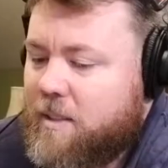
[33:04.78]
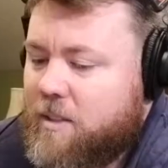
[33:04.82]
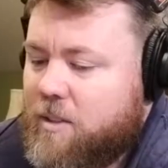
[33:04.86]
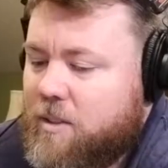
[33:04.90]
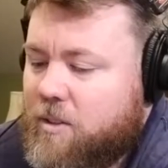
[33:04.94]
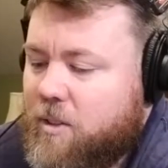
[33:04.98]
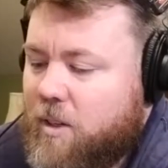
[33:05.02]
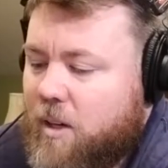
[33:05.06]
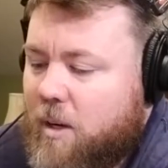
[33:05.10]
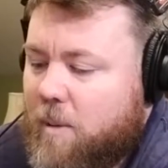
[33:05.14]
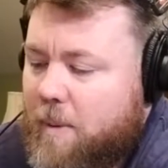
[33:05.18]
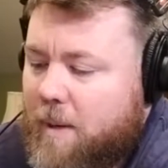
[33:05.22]

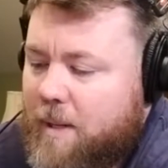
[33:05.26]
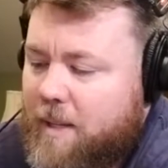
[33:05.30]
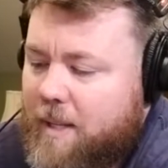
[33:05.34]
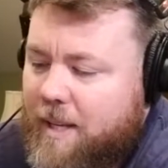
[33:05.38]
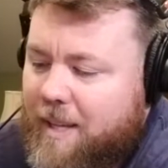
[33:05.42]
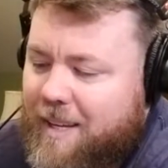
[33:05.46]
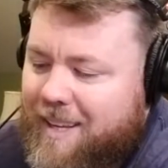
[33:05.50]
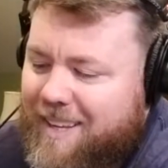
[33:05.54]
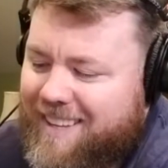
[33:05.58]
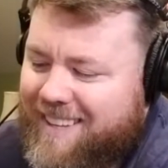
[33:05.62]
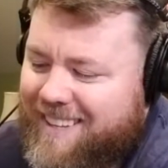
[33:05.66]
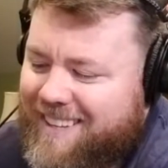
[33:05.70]
Sorry about
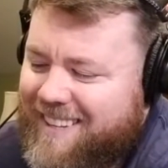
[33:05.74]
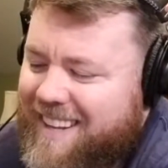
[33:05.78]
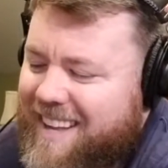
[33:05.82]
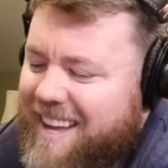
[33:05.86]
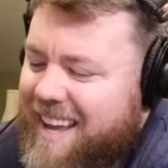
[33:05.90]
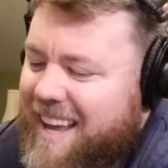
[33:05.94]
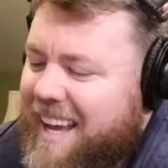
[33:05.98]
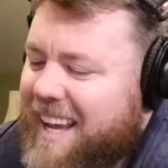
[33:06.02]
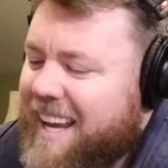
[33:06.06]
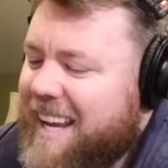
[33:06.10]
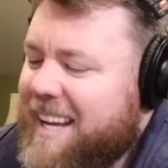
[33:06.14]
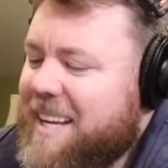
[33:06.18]
that.
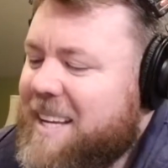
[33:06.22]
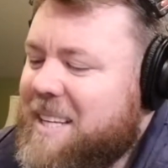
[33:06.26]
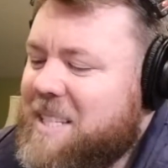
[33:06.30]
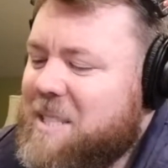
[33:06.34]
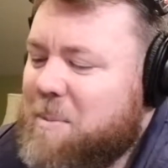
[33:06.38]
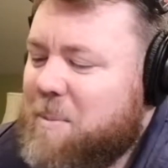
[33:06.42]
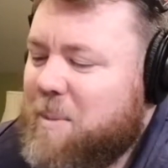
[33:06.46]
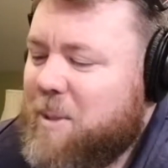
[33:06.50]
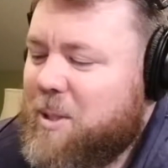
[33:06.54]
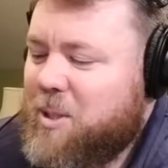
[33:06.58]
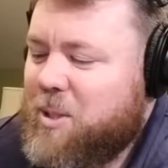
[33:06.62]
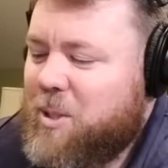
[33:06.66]
He
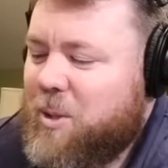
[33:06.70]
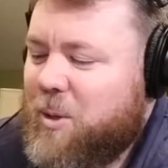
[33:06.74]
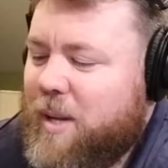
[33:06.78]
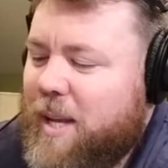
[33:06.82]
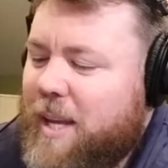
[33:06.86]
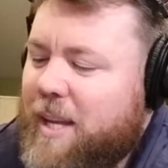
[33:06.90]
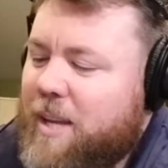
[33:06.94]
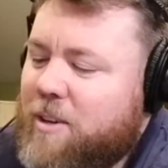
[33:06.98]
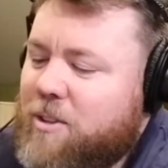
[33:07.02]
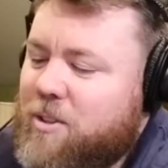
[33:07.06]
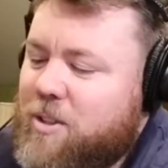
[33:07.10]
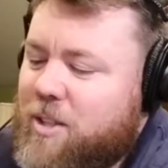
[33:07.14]

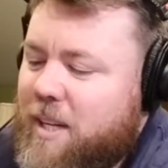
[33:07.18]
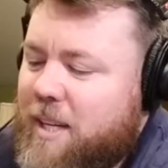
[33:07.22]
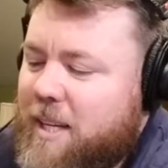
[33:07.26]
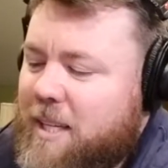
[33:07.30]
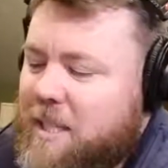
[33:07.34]
or she needs